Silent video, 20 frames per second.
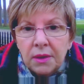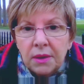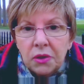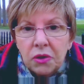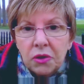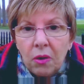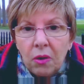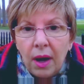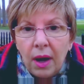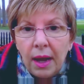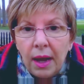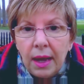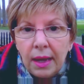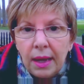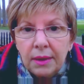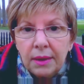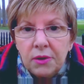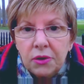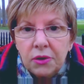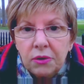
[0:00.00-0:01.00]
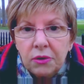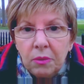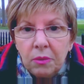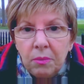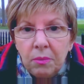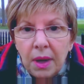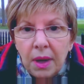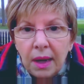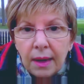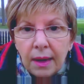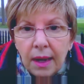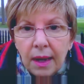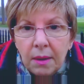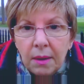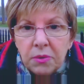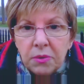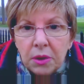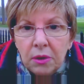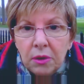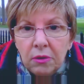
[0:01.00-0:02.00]
and so I had to make
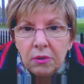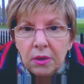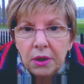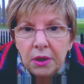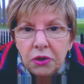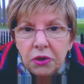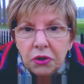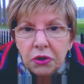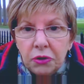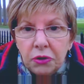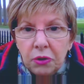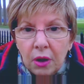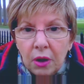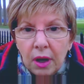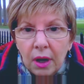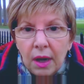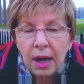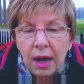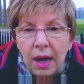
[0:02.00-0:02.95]
absolutely sure